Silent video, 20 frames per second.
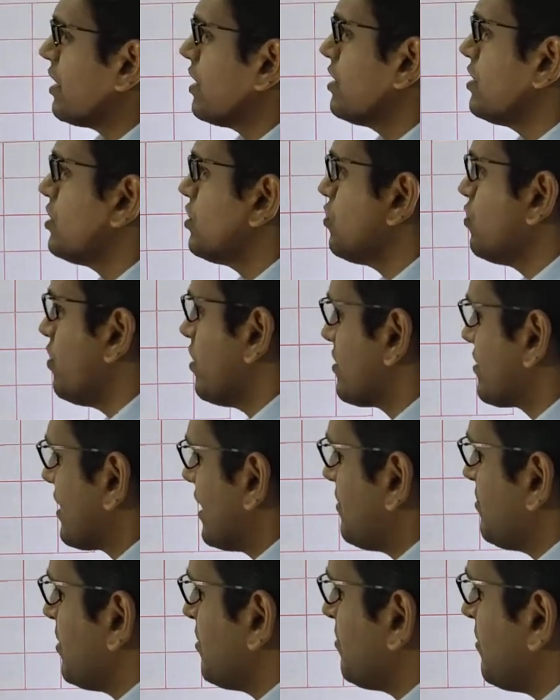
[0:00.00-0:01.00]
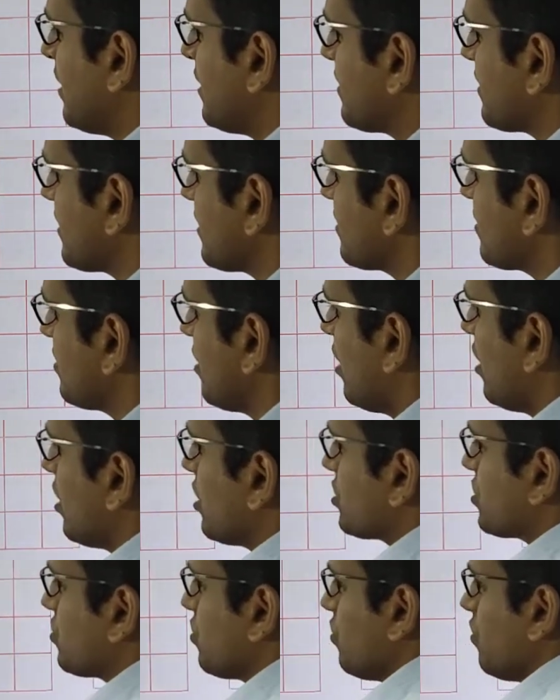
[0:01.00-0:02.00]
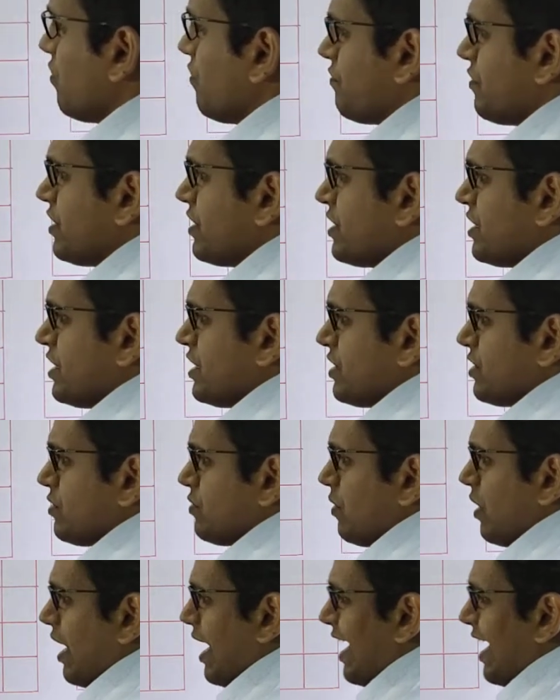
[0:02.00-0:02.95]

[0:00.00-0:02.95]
a new assignment matrix? So we need to